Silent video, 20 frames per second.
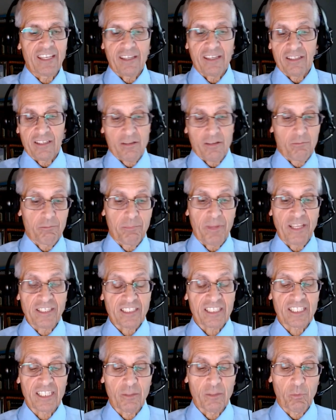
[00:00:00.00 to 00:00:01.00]
then, you know,
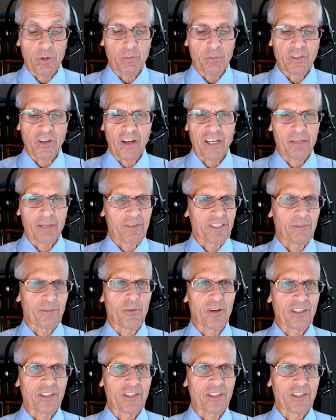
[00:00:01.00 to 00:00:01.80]
basically what are we talking about?